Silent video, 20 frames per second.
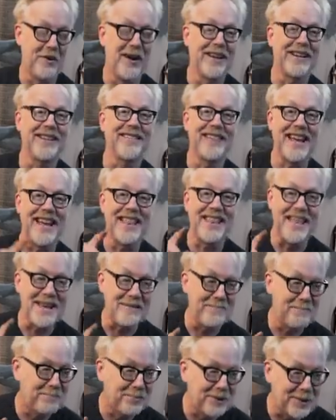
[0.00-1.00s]
rockets and they
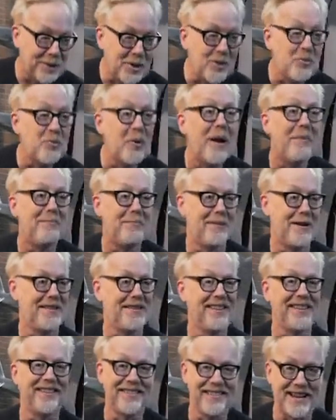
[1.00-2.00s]
blew up
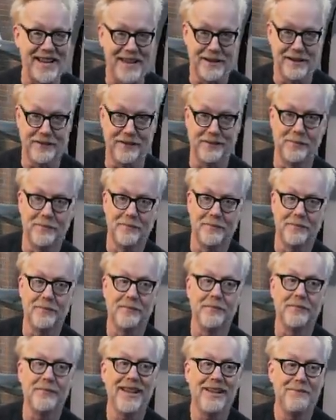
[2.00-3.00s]
on the stand.
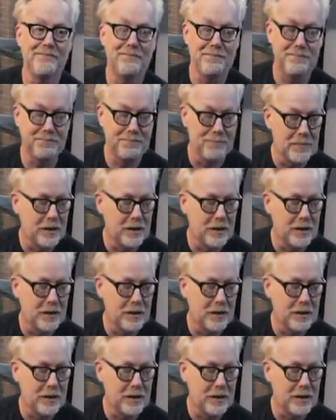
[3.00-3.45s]
They